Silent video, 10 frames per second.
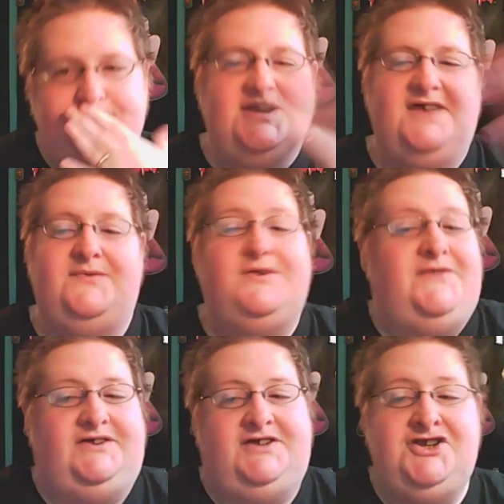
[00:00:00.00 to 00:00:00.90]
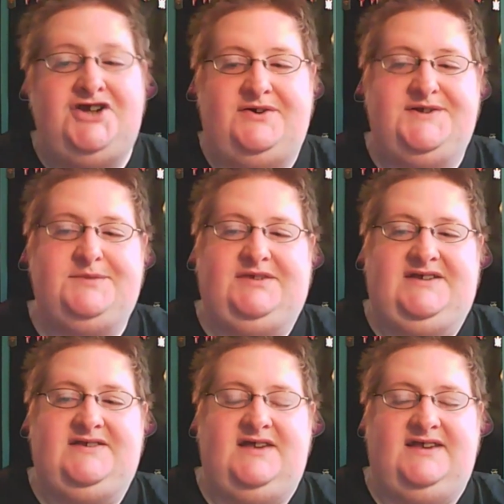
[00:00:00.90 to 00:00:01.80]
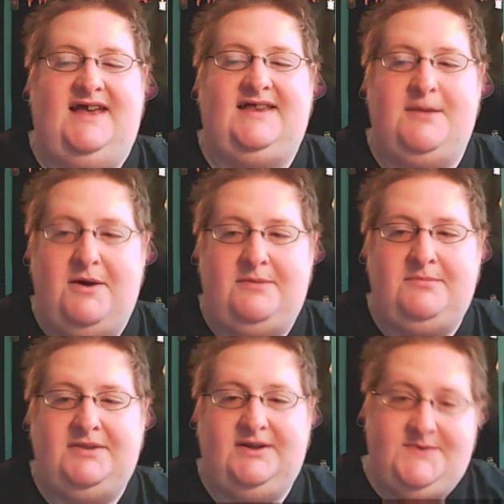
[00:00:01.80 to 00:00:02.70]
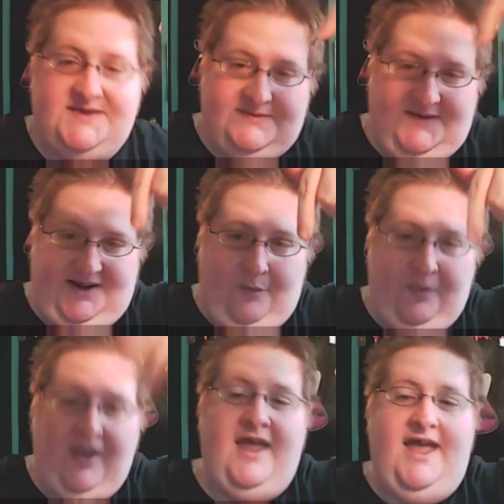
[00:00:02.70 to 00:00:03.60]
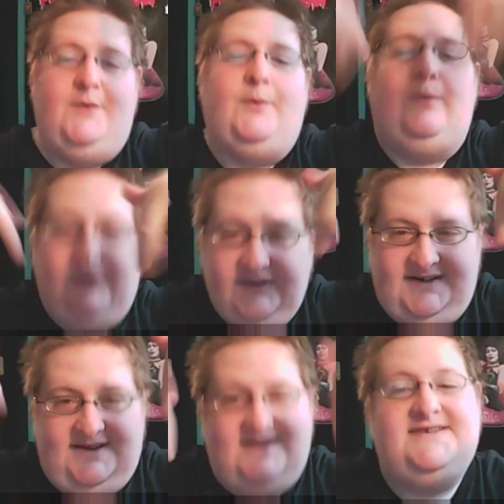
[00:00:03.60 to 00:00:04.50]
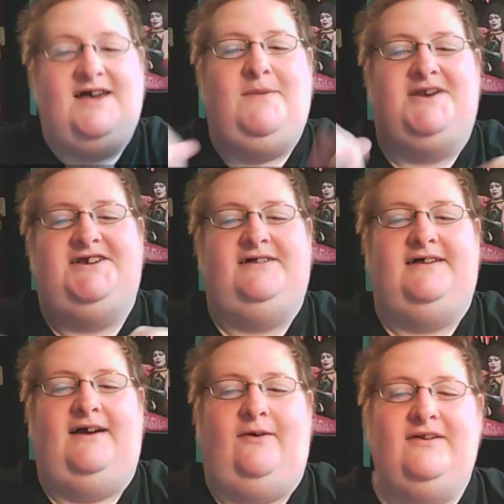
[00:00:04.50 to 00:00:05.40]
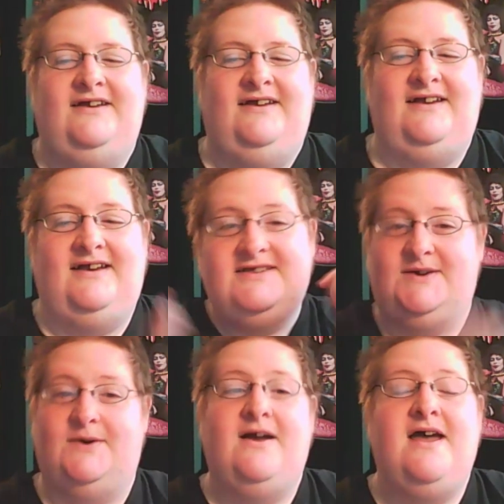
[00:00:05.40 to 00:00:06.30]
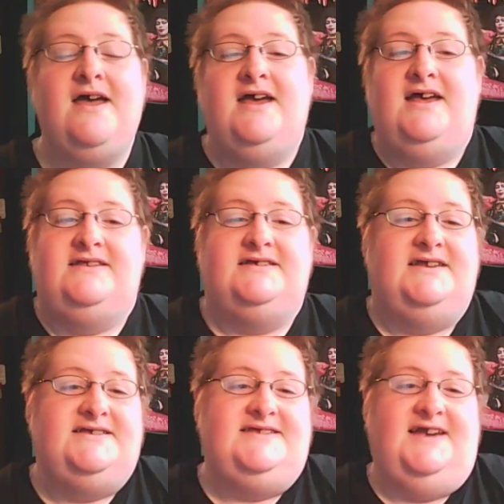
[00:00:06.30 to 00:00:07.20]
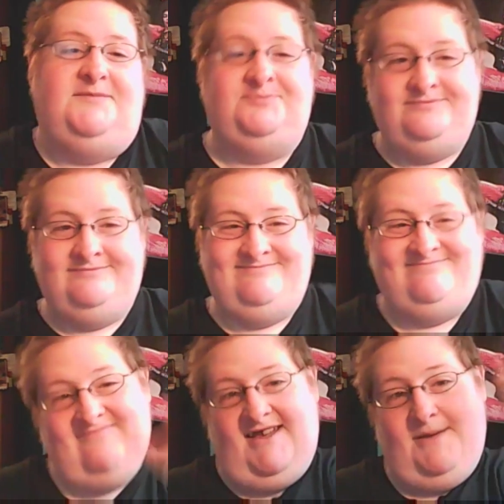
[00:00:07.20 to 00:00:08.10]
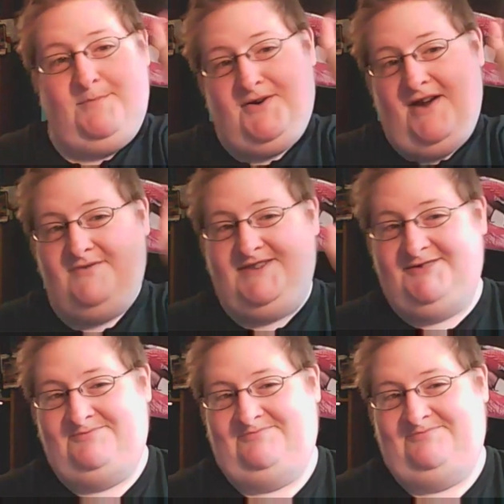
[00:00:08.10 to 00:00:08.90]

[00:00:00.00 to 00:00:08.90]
If you're feeling generous, please click that like button below this video. It really does help my channel out. So, until next time, happy crafting.